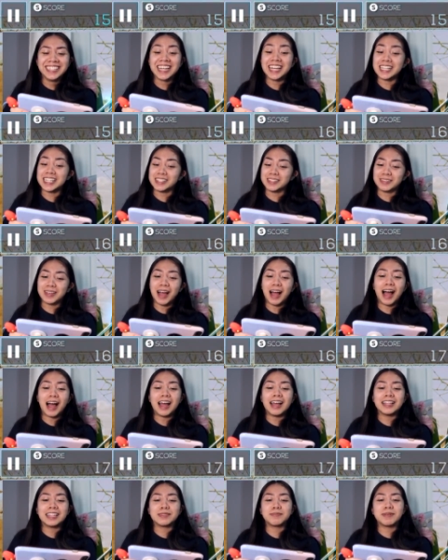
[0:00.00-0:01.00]
It's
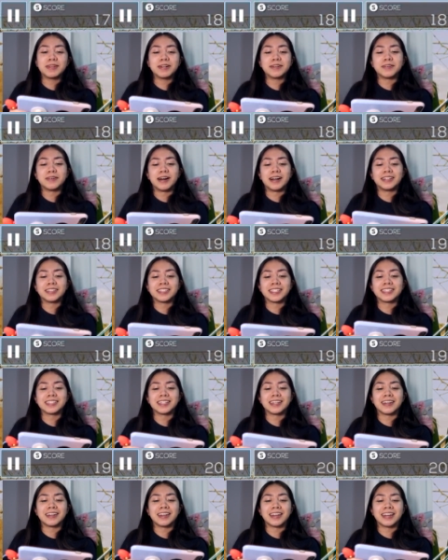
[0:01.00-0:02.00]
it's been a while since
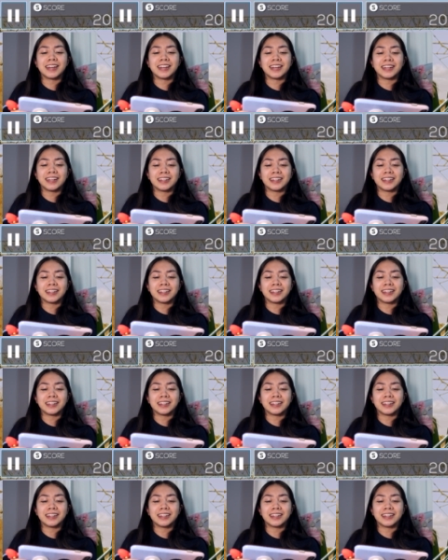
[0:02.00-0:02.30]
I